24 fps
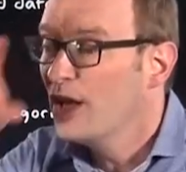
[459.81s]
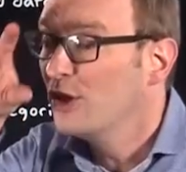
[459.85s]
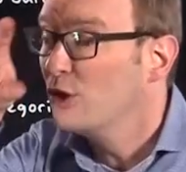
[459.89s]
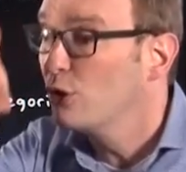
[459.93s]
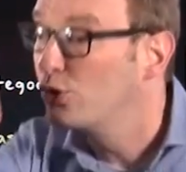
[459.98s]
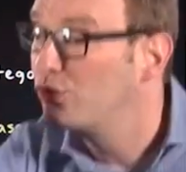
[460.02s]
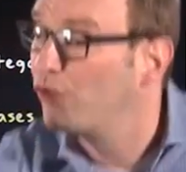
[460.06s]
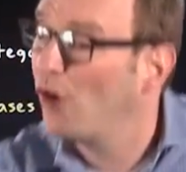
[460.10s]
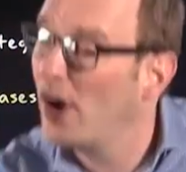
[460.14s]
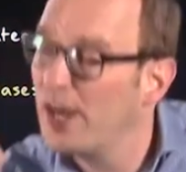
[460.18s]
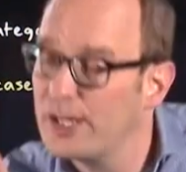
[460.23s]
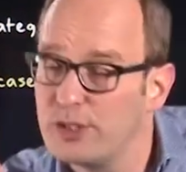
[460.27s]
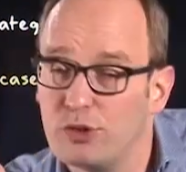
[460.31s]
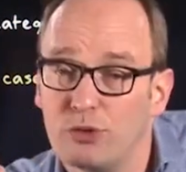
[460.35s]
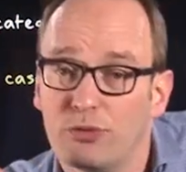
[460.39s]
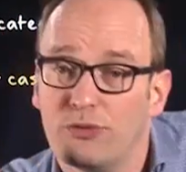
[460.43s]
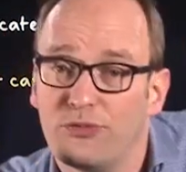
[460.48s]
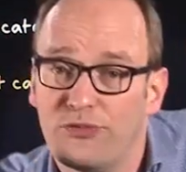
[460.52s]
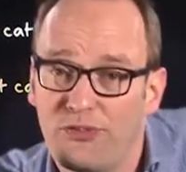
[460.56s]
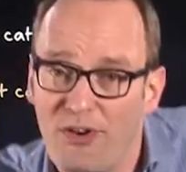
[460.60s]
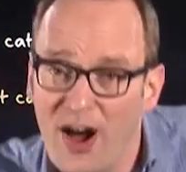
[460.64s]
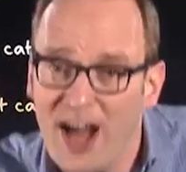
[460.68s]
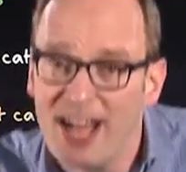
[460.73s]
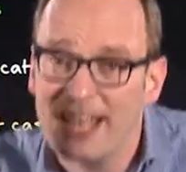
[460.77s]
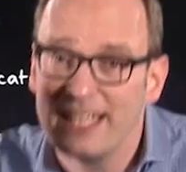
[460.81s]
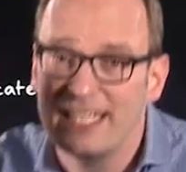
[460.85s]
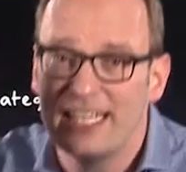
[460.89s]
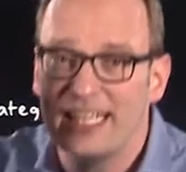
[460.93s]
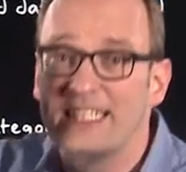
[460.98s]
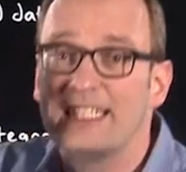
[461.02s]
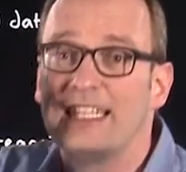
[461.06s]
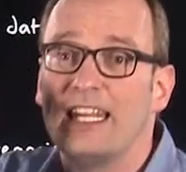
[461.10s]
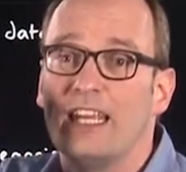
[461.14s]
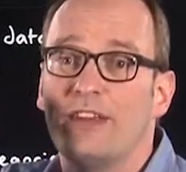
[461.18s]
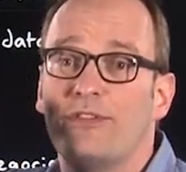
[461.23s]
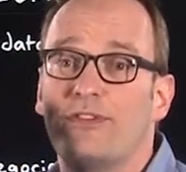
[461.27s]
you try to find
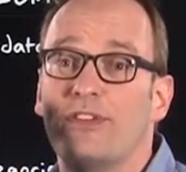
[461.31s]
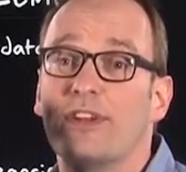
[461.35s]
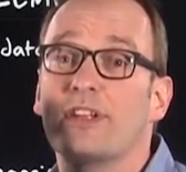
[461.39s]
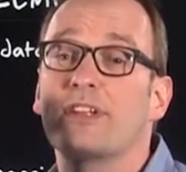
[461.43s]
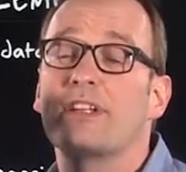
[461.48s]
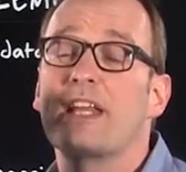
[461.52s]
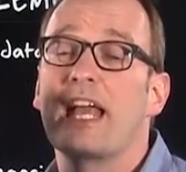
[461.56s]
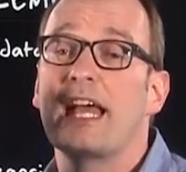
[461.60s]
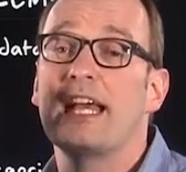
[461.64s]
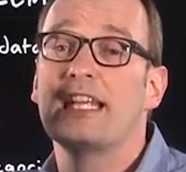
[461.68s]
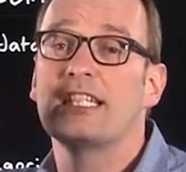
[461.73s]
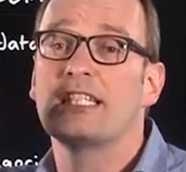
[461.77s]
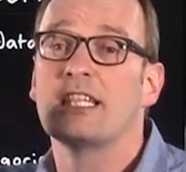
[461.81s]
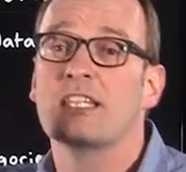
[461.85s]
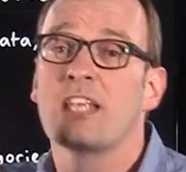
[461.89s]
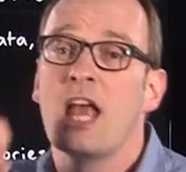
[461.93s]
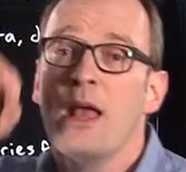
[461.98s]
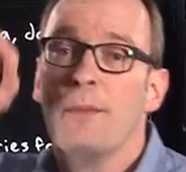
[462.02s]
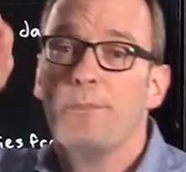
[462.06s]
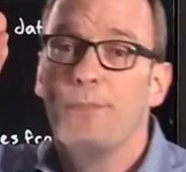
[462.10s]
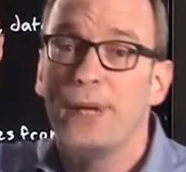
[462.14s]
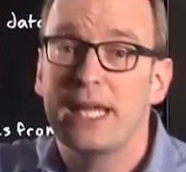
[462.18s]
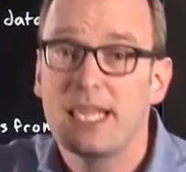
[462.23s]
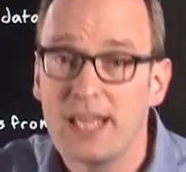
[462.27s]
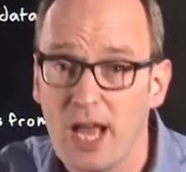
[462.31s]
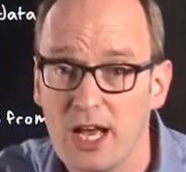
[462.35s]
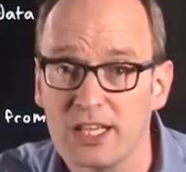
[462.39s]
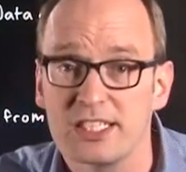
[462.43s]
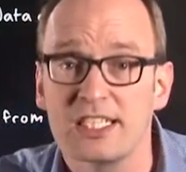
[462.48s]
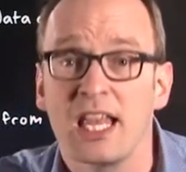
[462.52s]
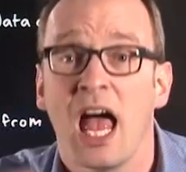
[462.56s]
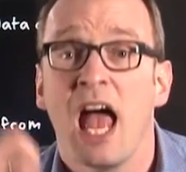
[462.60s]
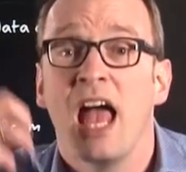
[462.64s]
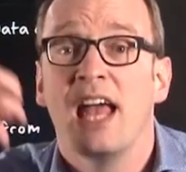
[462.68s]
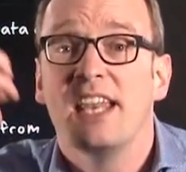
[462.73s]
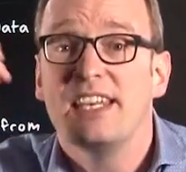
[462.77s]
these deviant cases
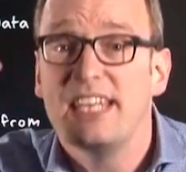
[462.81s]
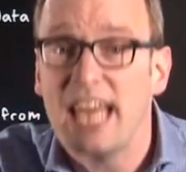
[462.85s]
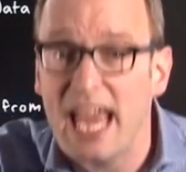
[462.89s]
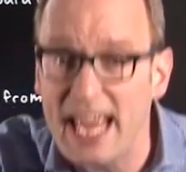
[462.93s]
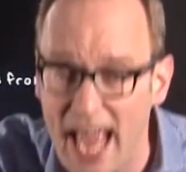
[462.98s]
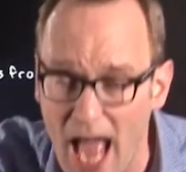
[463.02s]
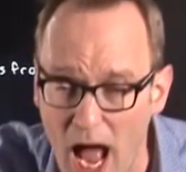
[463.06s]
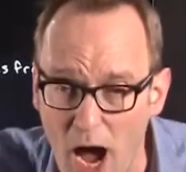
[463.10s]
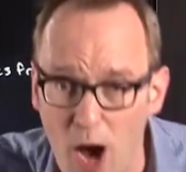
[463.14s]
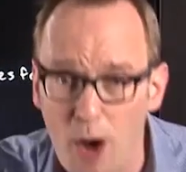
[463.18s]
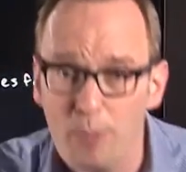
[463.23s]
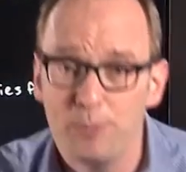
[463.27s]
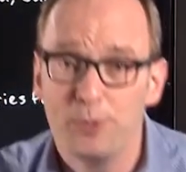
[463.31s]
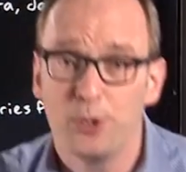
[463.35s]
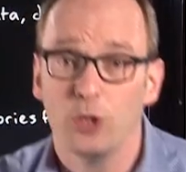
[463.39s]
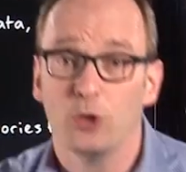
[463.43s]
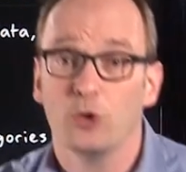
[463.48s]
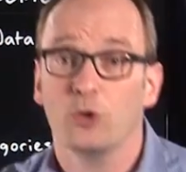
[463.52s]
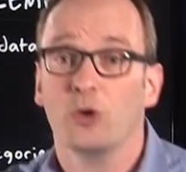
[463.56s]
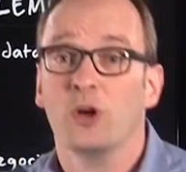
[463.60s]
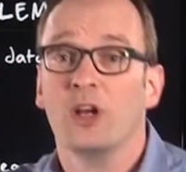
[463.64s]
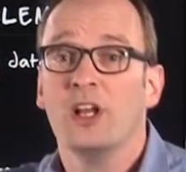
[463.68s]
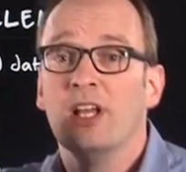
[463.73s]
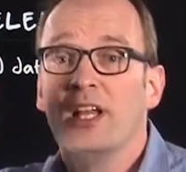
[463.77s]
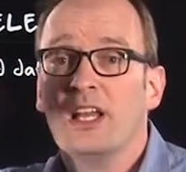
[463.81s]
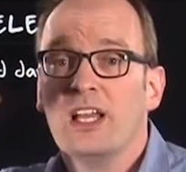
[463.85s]
because they help you.